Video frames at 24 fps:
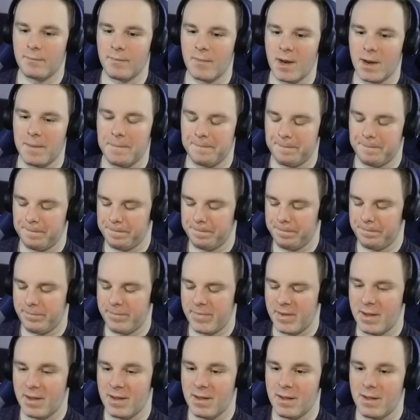Oh,
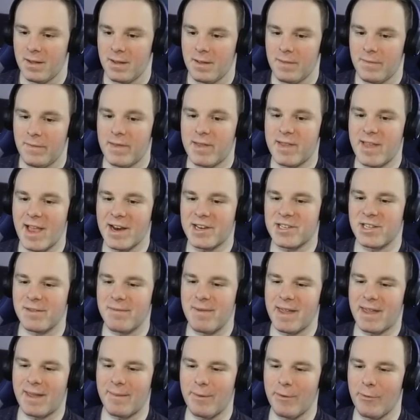this is actually
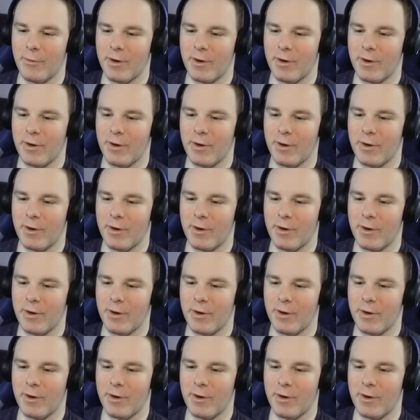making me